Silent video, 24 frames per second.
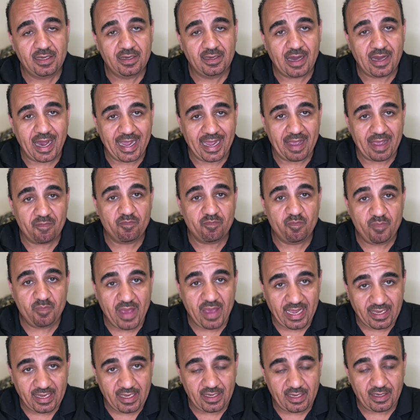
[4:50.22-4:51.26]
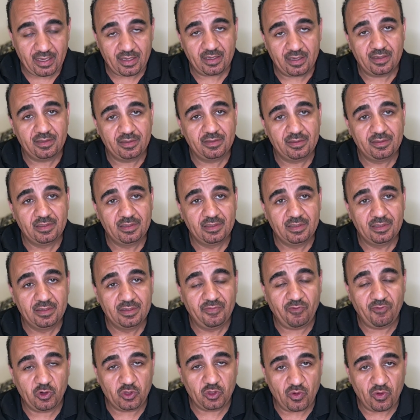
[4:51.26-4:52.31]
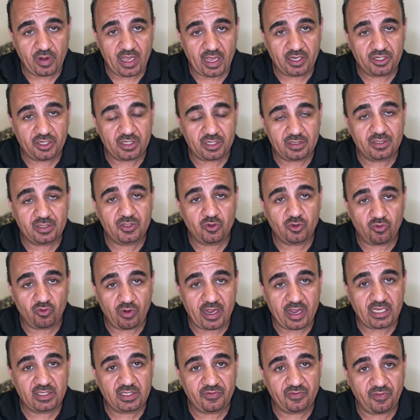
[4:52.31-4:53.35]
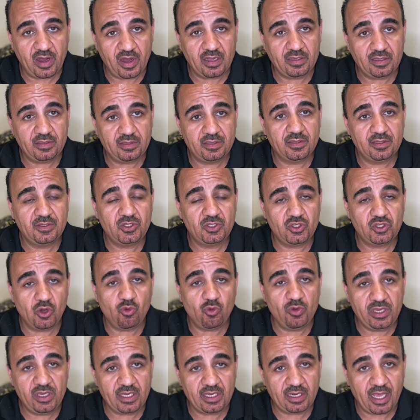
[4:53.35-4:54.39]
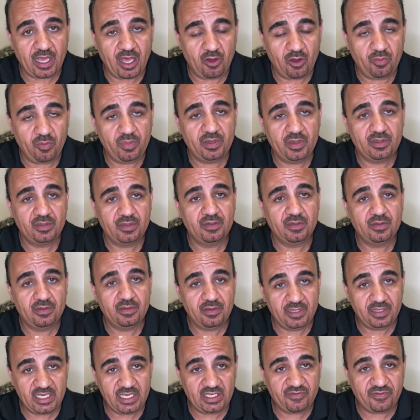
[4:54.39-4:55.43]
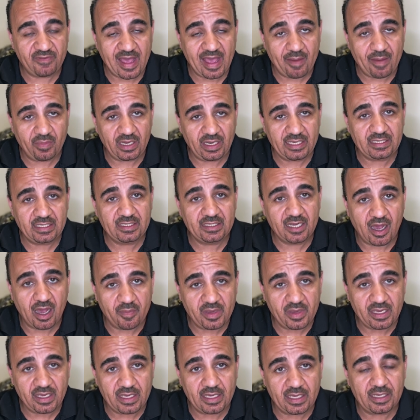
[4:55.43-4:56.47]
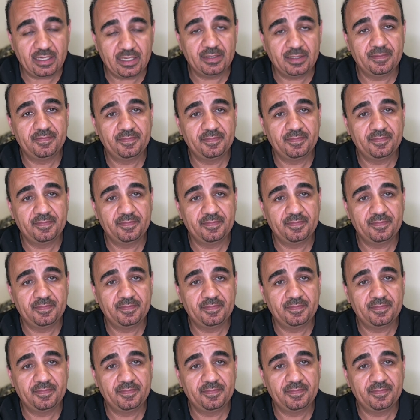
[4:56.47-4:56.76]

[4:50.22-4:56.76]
I am begging for donations to raise funds so we can help these families coming in.